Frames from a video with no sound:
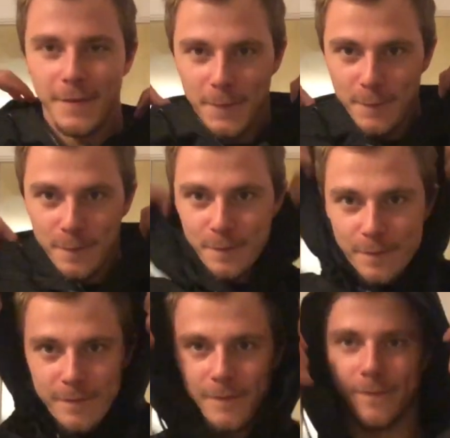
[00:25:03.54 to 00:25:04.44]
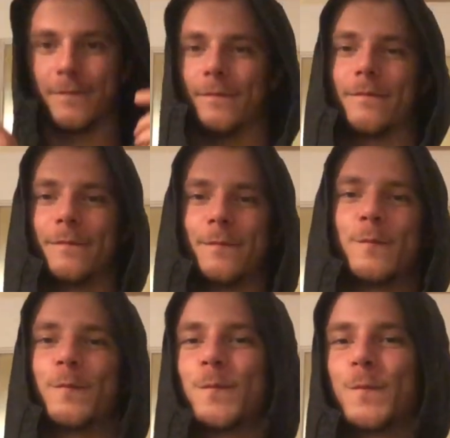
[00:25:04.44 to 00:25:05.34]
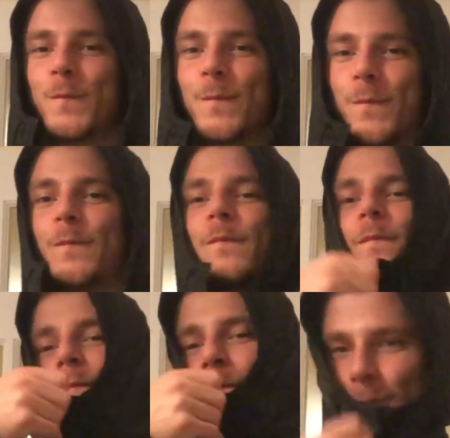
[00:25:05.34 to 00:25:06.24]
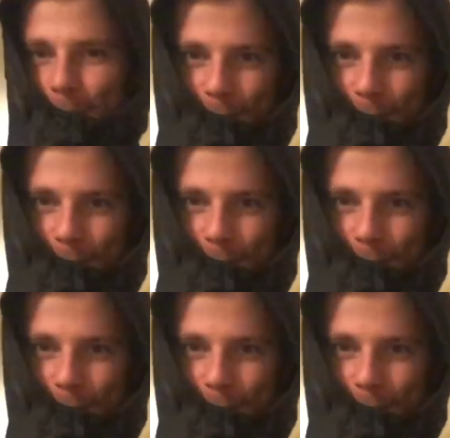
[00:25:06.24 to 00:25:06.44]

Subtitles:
No one is speaking in this clip.